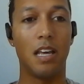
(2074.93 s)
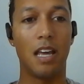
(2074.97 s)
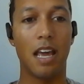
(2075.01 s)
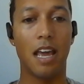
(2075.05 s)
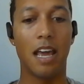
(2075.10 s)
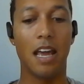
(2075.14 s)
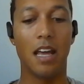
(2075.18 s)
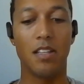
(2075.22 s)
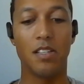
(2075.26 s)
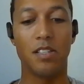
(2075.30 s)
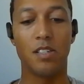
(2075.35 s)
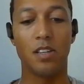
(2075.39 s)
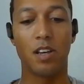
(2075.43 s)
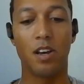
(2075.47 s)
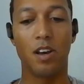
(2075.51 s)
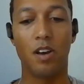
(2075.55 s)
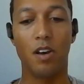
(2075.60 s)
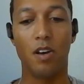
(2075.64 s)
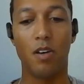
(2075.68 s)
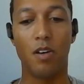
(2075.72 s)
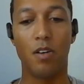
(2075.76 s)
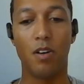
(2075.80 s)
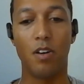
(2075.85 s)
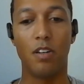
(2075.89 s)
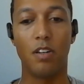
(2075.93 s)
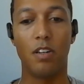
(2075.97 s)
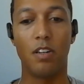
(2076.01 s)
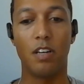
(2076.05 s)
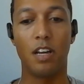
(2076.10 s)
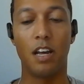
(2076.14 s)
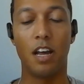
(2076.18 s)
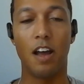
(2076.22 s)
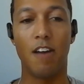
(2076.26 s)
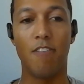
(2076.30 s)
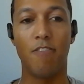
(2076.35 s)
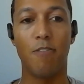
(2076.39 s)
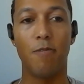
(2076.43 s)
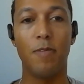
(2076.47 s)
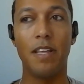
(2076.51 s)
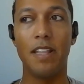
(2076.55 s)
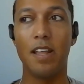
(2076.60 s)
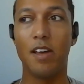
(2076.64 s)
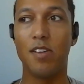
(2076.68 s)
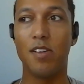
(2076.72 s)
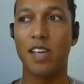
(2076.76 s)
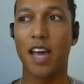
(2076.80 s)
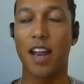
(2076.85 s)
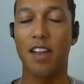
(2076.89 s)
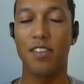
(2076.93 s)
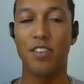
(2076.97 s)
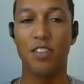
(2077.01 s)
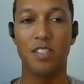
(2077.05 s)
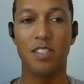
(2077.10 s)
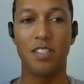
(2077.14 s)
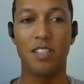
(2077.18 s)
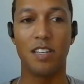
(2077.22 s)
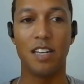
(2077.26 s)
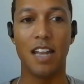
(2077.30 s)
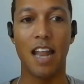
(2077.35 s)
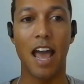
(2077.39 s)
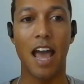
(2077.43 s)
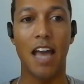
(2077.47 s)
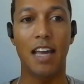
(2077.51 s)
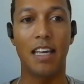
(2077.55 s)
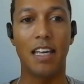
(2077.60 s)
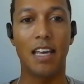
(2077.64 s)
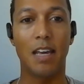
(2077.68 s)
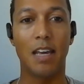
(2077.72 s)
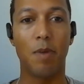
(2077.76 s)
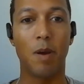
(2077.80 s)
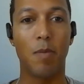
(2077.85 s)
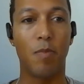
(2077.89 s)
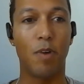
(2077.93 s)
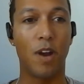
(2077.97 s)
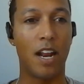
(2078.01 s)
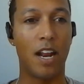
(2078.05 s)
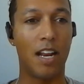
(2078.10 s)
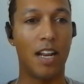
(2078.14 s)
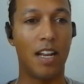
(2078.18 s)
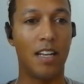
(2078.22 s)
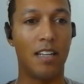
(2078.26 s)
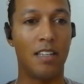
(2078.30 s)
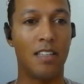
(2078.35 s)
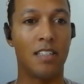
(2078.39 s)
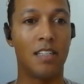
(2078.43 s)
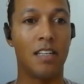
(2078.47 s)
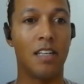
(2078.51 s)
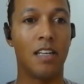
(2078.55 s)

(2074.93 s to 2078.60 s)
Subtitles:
And so for me, that was kind of just nagging at my brain. And